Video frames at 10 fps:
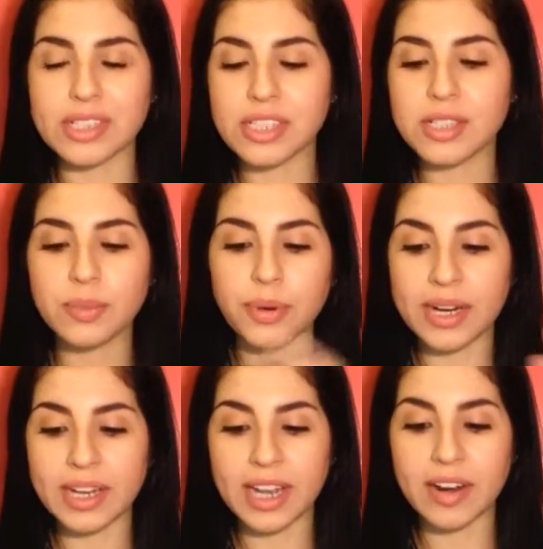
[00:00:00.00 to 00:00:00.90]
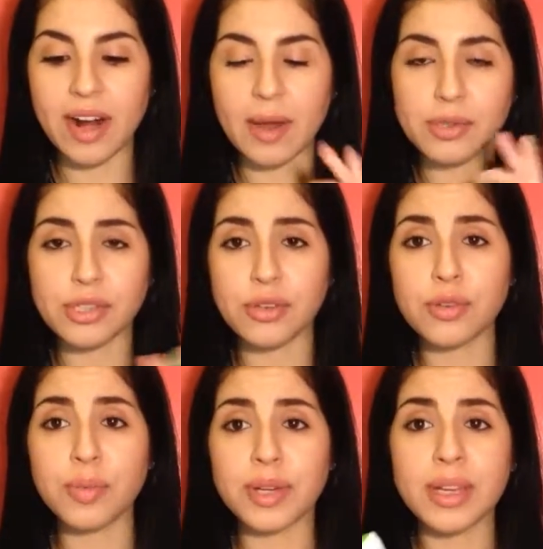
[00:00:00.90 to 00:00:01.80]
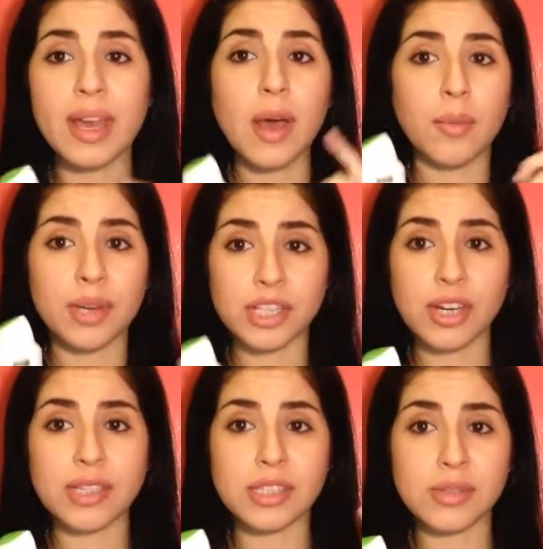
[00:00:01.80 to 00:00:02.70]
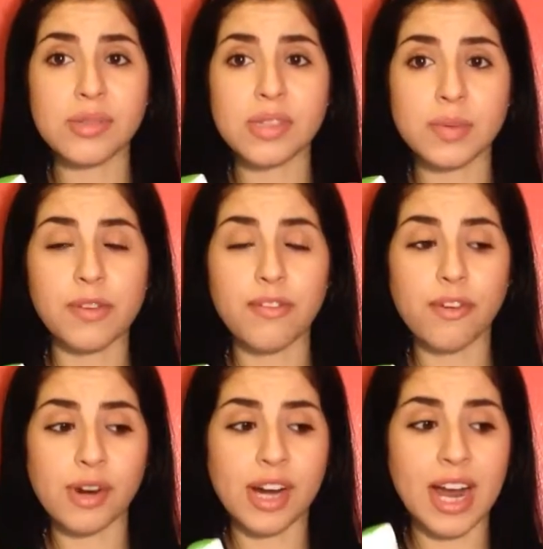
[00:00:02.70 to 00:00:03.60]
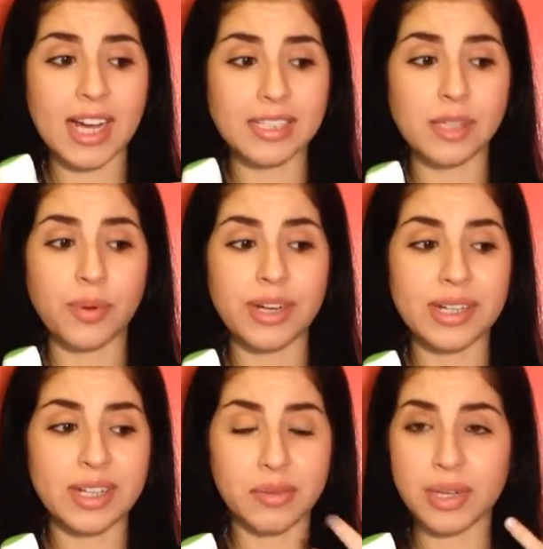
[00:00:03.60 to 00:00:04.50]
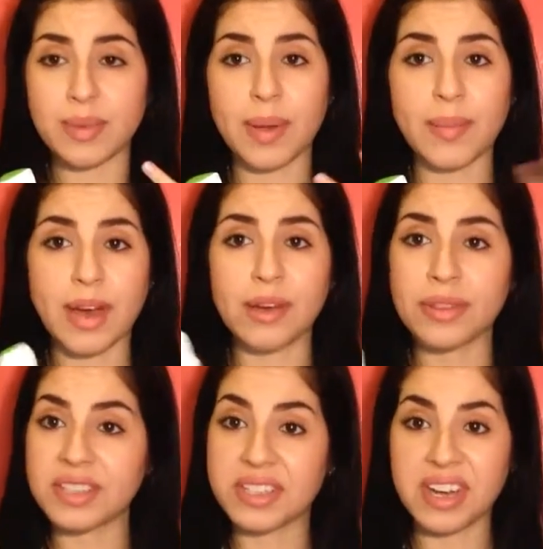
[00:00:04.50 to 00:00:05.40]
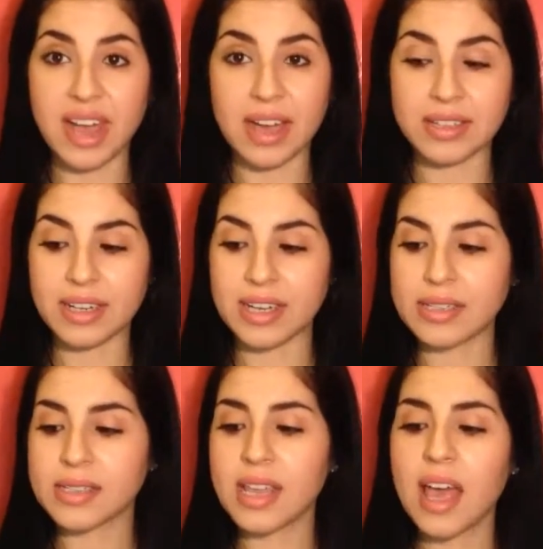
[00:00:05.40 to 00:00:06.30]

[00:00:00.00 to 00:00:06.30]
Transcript: It's just spraying air. I would show you, but when I tried to do this before, I sprayed it and it went in my mouth. Not nice.